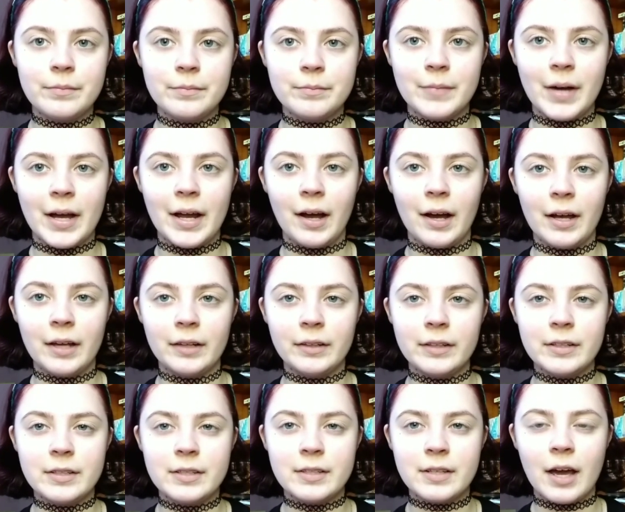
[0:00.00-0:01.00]
my
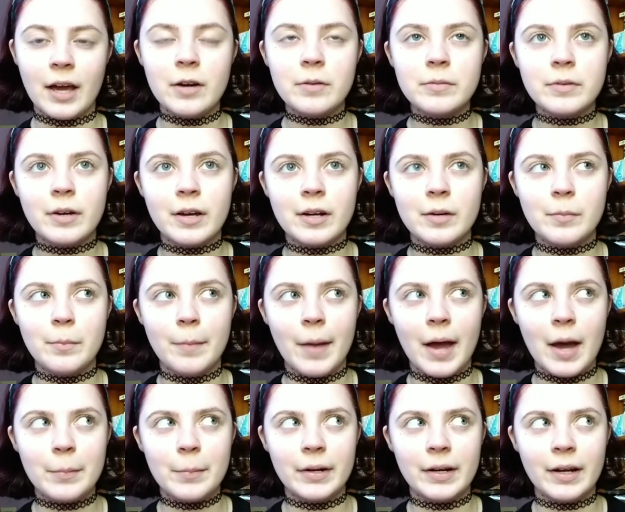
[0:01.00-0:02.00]
eyelids, I don't know how to
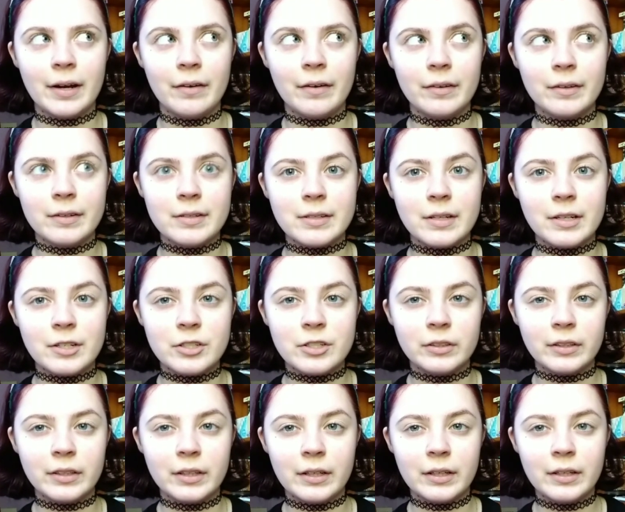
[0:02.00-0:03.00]
map it out,
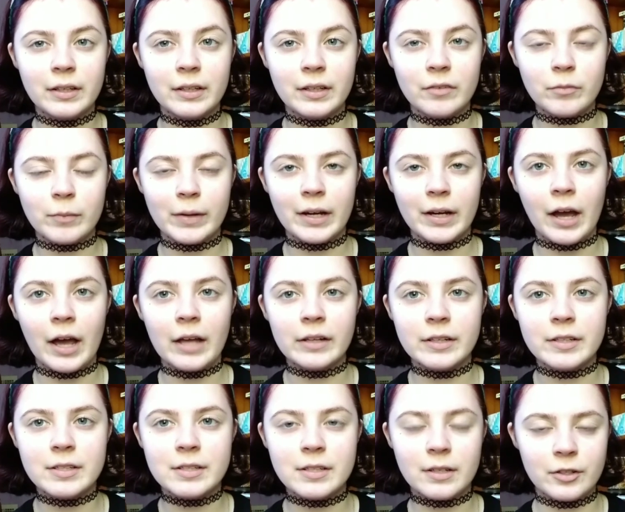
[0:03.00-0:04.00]
essentially. If my
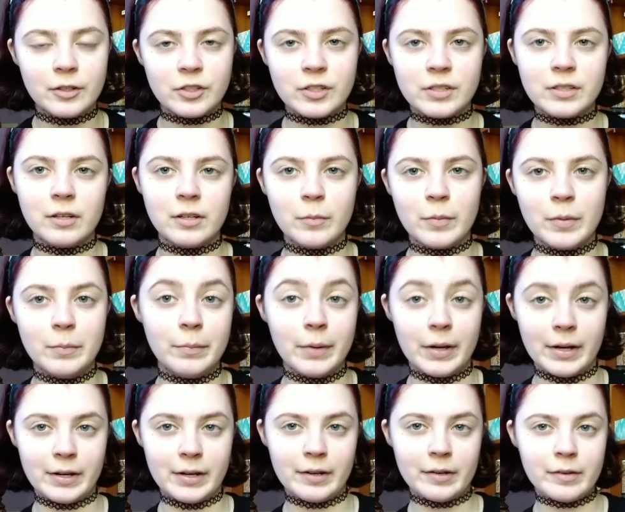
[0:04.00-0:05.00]
eyelids are just going to be
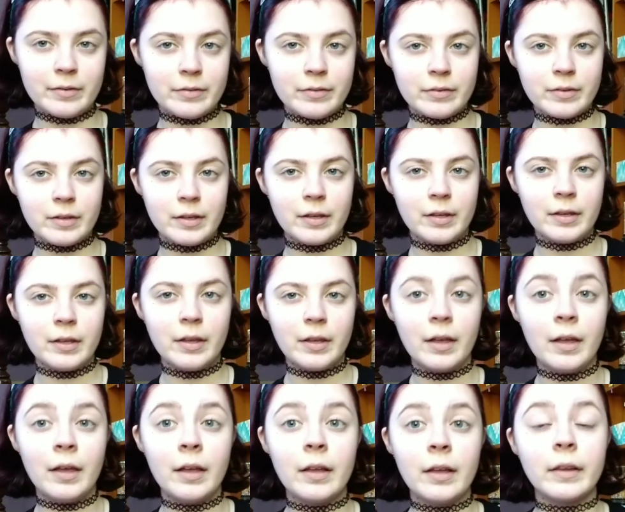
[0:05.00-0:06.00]
big enough.
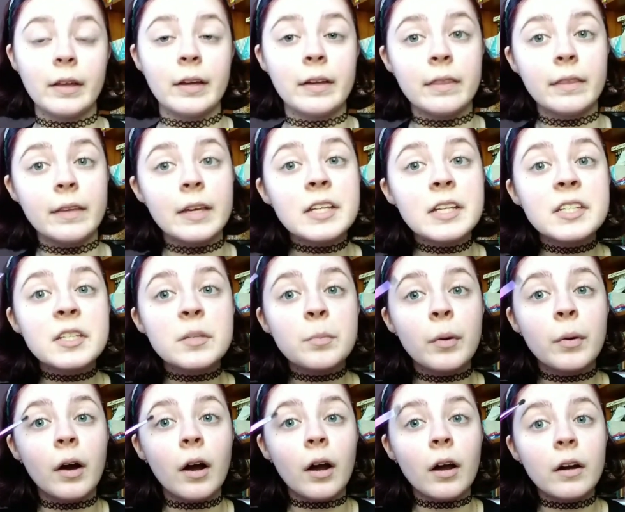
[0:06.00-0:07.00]
Like this
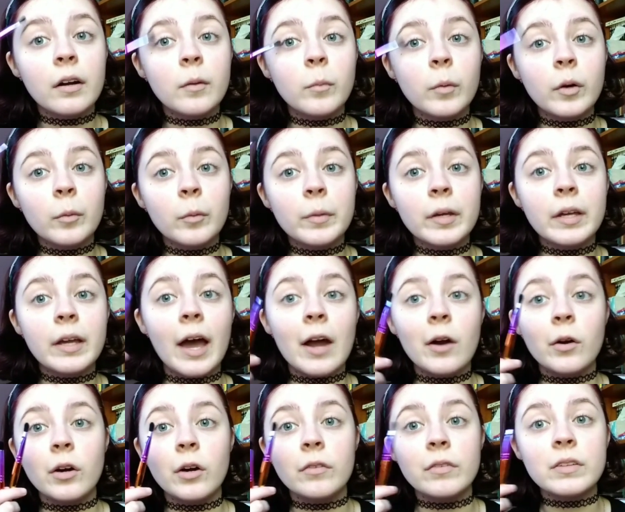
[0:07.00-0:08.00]
part will be. I
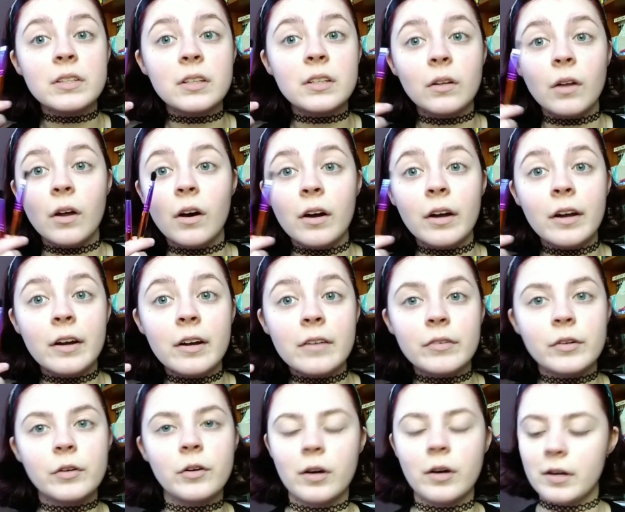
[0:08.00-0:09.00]
don't know if it's long
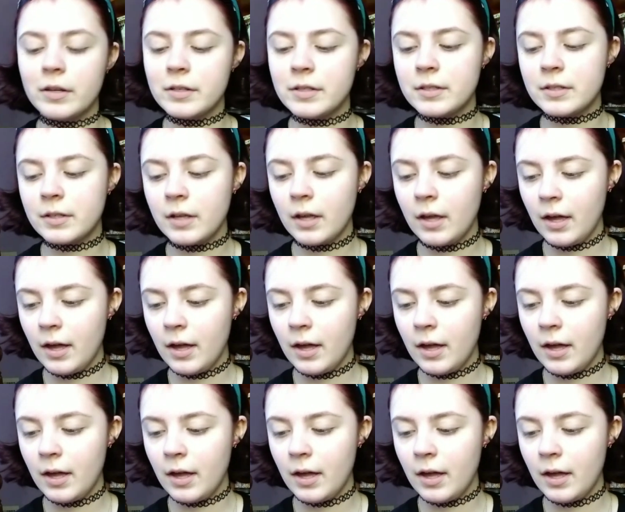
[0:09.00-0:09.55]
enough across.